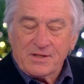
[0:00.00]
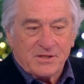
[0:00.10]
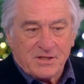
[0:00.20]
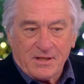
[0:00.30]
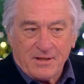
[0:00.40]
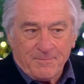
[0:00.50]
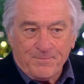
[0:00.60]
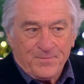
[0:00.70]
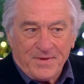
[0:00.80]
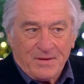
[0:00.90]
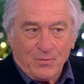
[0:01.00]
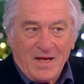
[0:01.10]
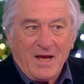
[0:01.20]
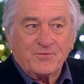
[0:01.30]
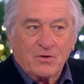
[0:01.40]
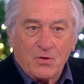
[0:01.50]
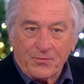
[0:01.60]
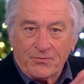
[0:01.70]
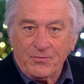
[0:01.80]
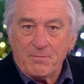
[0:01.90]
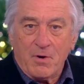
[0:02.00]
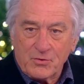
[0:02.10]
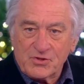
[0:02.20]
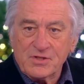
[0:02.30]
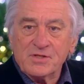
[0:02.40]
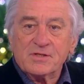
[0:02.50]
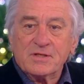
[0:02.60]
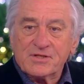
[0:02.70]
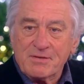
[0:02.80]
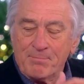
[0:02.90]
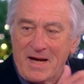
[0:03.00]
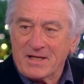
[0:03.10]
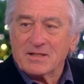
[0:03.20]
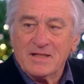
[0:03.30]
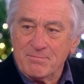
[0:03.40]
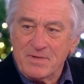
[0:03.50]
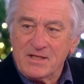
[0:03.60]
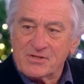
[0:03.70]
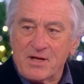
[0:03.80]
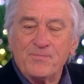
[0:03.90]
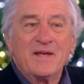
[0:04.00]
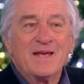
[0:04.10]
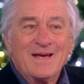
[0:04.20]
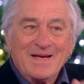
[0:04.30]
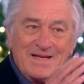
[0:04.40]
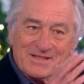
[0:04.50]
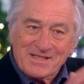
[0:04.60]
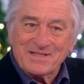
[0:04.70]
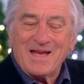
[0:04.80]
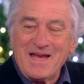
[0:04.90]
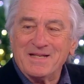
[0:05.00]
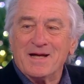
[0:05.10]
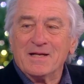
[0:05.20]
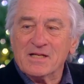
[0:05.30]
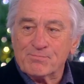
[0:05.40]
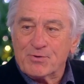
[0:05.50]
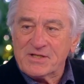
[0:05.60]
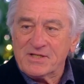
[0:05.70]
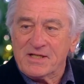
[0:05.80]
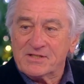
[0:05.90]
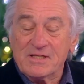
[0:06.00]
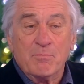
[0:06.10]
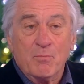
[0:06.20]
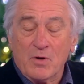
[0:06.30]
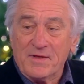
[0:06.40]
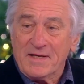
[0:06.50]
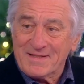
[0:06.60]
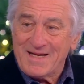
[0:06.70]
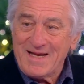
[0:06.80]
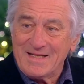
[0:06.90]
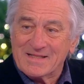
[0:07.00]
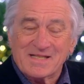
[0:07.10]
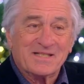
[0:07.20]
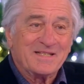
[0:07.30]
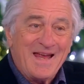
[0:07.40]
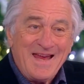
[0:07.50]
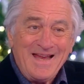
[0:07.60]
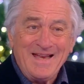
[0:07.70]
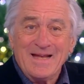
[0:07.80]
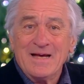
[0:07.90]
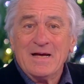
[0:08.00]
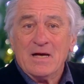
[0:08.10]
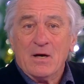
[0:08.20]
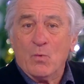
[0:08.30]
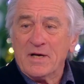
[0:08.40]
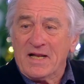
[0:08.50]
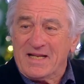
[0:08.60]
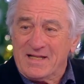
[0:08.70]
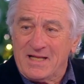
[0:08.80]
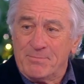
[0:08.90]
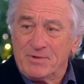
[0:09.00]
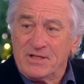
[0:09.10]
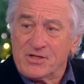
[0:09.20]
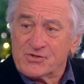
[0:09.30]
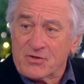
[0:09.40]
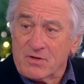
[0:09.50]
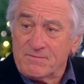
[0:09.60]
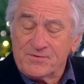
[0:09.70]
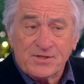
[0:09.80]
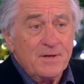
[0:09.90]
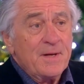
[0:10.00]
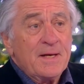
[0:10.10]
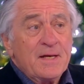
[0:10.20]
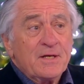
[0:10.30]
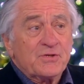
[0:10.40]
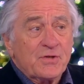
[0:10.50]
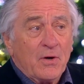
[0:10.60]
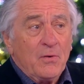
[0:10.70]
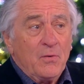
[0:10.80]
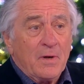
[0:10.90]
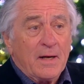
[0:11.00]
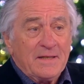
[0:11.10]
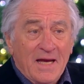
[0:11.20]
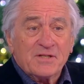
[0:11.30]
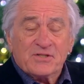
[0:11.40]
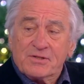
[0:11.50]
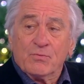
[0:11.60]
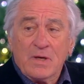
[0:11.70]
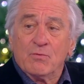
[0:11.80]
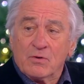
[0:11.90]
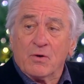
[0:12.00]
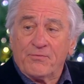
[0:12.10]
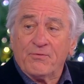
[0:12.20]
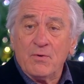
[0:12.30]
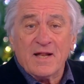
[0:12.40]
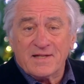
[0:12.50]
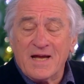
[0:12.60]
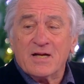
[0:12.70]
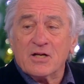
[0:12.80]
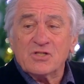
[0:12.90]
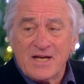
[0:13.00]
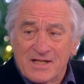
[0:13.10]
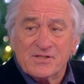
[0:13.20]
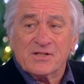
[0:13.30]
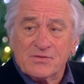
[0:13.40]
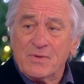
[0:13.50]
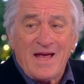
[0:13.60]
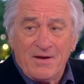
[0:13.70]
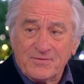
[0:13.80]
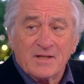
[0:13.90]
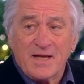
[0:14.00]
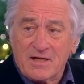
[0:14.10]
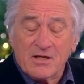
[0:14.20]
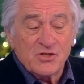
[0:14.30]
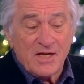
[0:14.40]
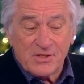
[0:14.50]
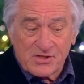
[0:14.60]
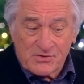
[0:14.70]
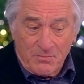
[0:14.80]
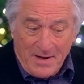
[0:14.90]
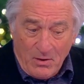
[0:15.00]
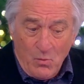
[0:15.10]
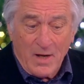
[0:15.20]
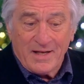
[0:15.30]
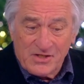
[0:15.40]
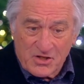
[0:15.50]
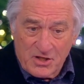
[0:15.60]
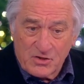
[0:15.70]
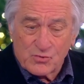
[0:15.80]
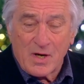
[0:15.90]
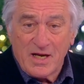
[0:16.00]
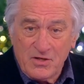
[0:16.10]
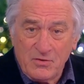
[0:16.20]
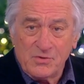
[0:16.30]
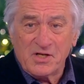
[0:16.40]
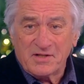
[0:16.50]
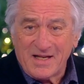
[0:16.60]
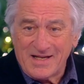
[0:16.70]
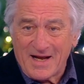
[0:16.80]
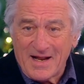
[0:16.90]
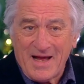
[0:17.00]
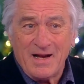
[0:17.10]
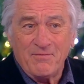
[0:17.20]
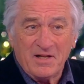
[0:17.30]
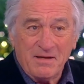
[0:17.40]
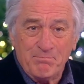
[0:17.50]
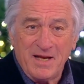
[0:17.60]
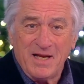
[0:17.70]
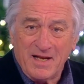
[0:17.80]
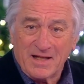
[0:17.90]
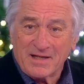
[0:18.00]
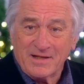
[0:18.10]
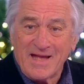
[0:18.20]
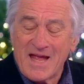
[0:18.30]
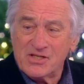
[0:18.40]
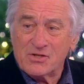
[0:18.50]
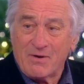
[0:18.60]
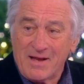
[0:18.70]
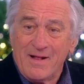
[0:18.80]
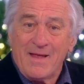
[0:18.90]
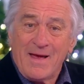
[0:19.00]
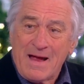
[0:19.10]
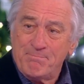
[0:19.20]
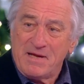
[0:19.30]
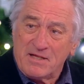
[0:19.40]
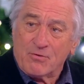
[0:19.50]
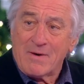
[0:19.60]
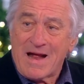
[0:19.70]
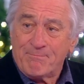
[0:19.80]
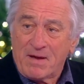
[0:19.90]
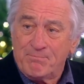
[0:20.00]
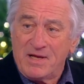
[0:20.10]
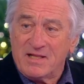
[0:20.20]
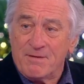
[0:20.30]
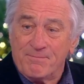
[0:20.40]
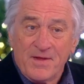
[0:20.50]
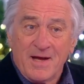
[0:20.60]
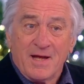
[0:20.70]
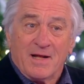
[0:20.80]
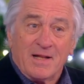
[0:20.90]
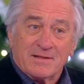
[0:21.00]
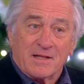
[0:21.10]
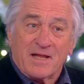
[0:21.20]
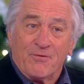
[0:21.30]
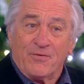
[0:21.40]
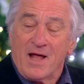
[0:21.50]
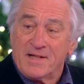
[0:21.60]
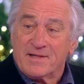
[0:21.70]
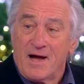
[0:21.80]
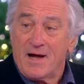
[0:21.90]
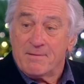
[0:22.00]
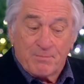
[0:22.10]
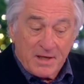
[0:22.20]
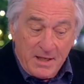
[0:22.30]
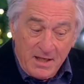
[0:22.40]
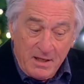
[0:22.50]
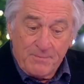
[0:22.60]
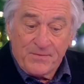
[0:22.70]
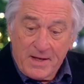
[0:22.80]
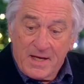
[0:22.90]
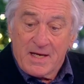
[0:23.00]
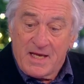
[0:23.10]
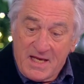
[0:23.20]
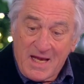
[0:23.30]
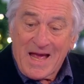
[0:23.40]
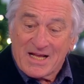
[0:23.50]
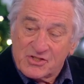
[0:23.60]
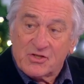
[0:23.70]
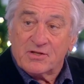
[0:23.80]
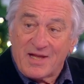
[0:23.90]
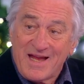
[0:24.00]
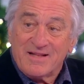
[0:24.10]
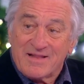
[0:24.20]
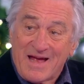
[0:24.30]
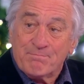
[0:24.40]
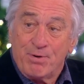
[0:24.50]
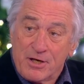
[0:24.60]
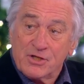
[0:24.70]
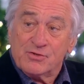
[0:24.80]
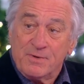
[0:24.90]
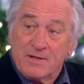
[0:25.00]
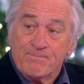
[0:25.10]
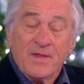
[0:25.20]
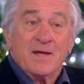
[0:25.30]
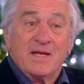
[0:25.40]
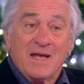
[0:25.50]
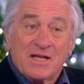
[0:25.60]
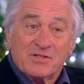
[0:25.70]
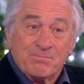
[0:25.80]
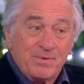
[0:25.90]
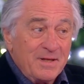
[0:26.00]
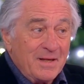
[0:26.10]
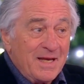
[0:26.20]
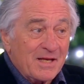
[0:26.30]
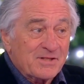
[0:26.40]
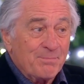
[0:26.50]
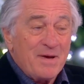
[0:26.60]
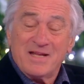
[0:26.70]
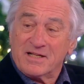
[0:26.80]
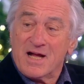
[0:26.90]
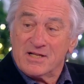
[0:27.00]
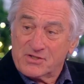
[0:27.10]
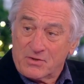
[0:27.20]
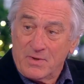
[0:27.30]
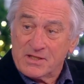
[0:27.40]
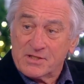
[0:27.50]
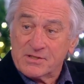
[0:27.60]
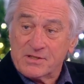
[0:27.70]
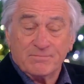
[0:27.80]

It's, um, we have to go through the motions. Symbolically, it means something. It's a taint on his presidency, more than a taint. It's a stain, one that he deeply deserves. So, uh, yes, we will go through it and take our chances. We have to take our chances no matter what. He's going to try and use it, that he got ahead of it, he beat it like a gangster. I, I beat the rap, I beat them like the Teflon Don, but he, he has to take that punishment. He has to, he, he has to pay the consequences.